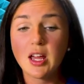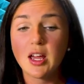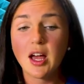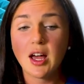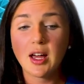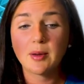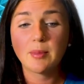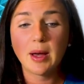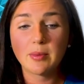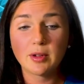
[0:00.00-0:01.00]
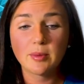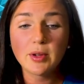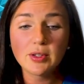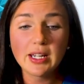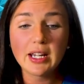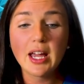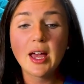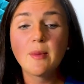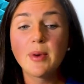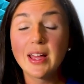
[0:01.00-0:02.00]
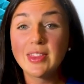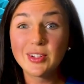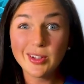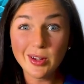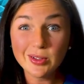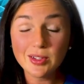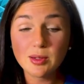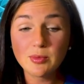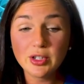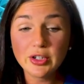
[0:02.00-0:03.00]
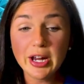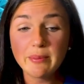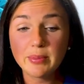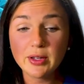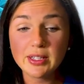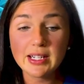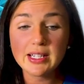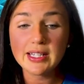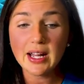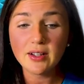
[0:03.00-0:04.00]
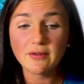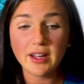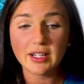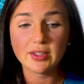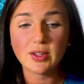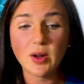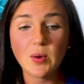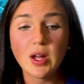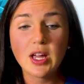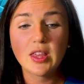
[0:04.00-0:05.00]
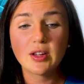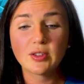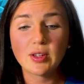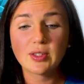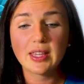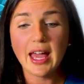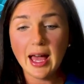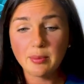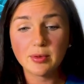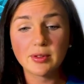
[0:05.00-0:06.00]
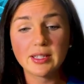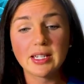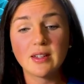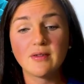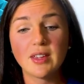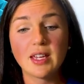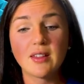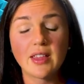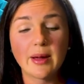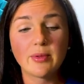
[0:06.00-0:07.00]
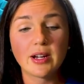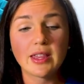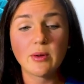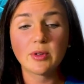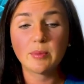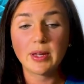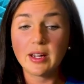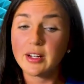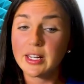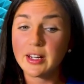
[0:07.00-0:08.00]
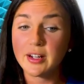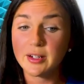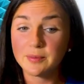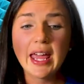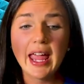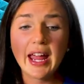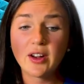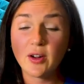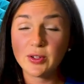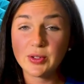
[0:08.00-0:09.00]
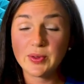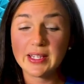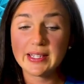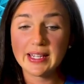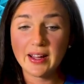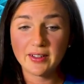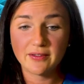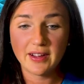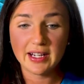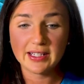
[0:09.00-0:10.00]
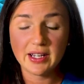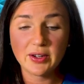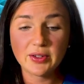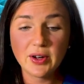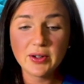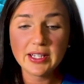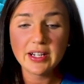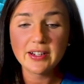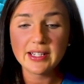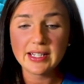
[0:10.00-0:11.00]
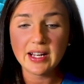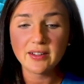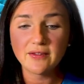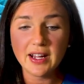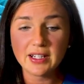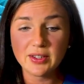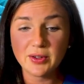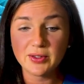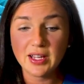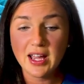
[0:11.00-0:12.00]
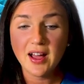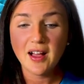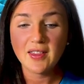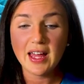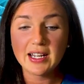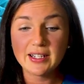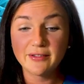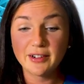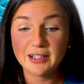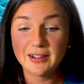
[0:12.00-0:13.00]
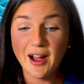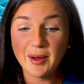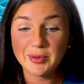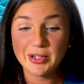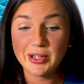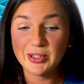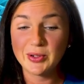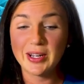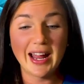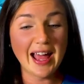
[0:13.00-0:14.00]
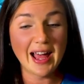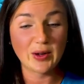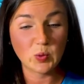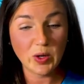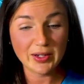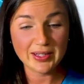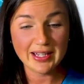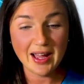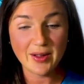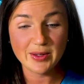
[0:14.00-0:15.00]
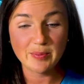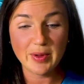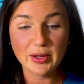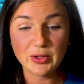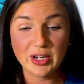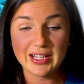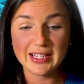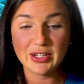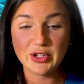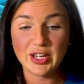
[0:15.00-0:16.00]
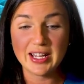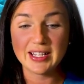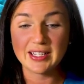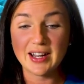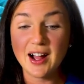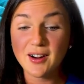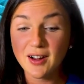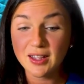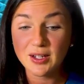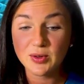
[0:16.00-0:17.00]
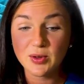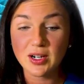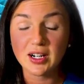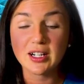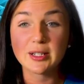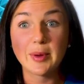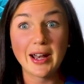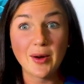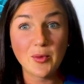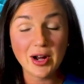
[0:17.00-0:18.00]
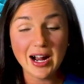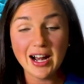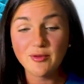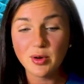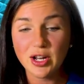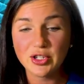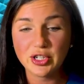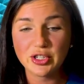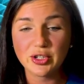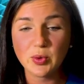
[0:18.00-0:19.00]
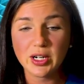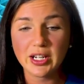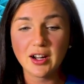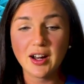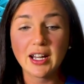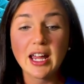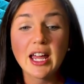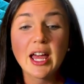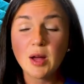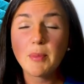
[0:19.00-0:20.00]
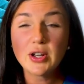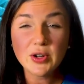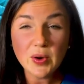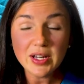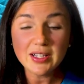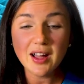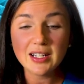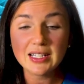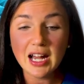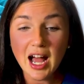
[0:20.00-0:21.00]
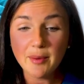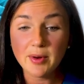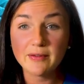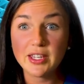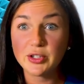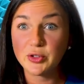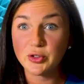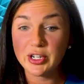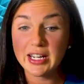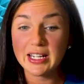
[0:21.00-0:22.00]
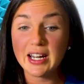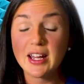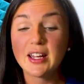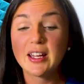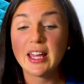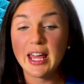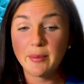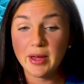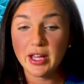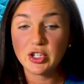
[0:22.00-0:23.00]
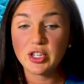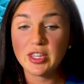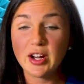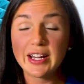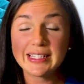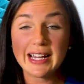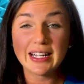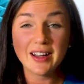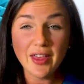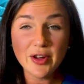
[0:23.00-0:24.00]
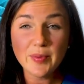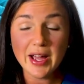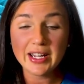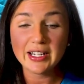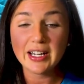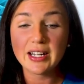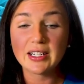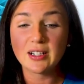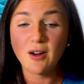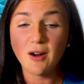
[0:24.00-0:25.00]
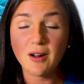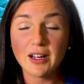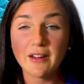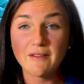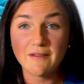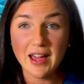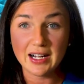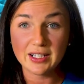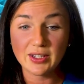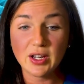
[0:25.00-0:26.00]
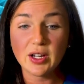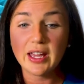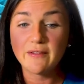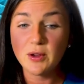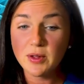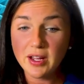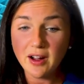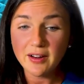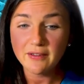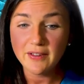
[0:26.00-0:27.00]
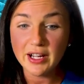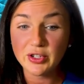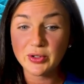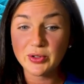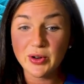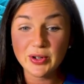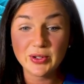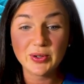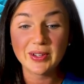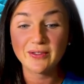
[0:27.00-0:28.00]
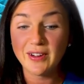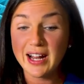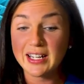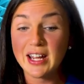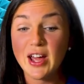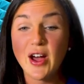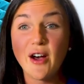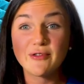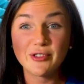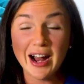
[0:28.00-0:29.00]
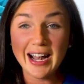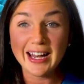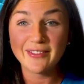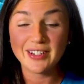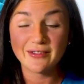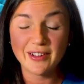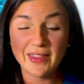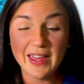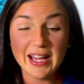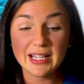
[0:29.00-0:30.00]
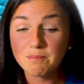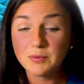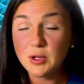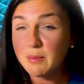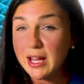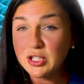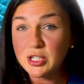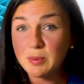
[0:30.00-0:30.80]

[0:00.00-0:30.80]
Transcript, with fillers: um, popular music, but there's also some really great built in sound effects. So there's also the Apple TV library that would appear here, and also the sound effects. Now you'll notice here in sound effects, there's a lot of different options. You can add whale sounds, bell transitions, knock on the door, depending on what kind of project you're working on. But notice on top of this green image, there is another button called effects. If you click on effects, you'll notice you can find a variety of different things. You may just be